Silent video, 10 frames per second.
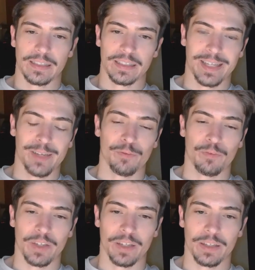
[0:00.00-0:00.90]
If
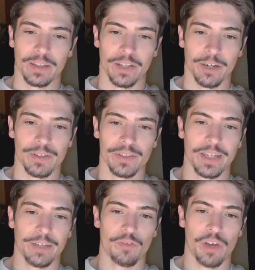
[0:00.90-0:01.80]
there is
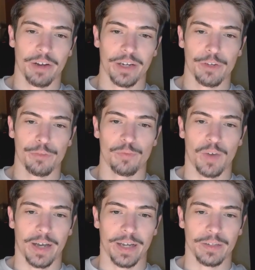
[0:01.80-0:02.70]
a very
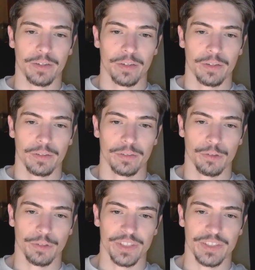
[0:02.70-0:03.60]
defined
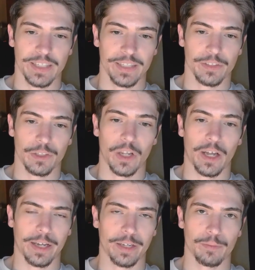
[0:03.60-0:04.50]
or distinct
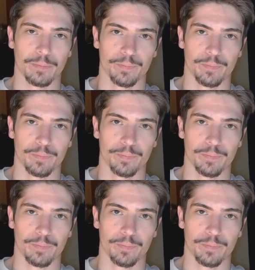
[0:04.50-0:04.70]
line